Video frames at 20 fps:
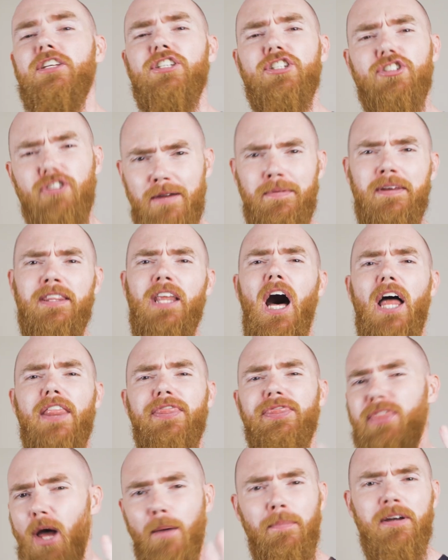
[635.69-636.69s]
screaming
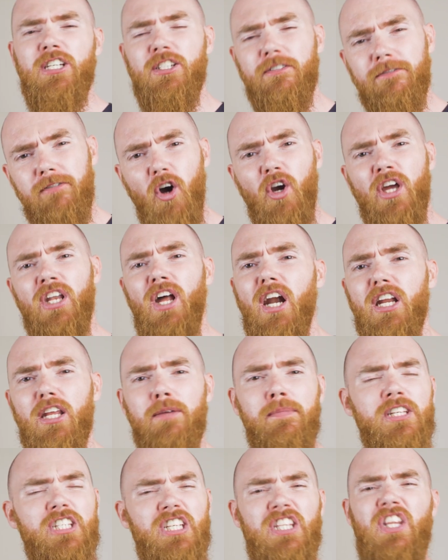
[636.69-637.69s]
the dumbest fucking
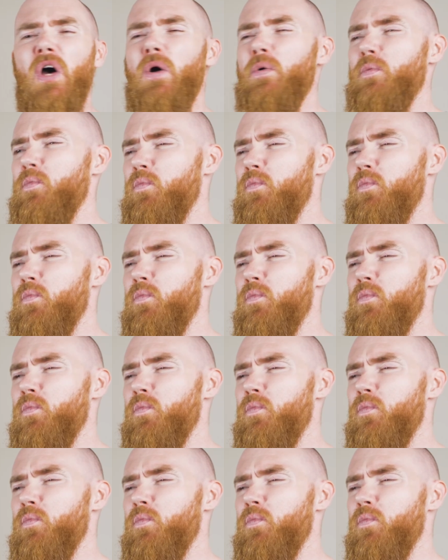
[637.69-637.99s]
arguments in the